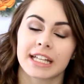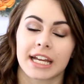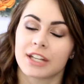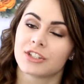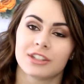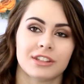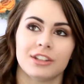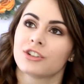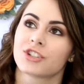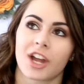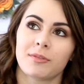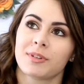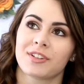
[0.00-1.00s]
like you're
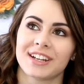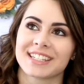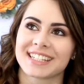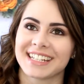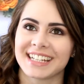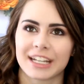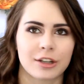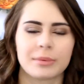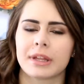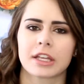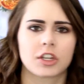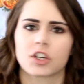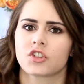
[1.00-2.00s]
driving me crazy. He'll be
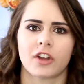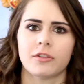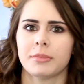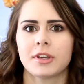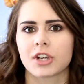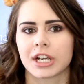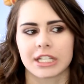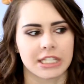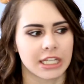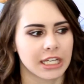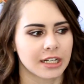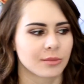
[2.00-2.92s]
like, you're driving me crazy.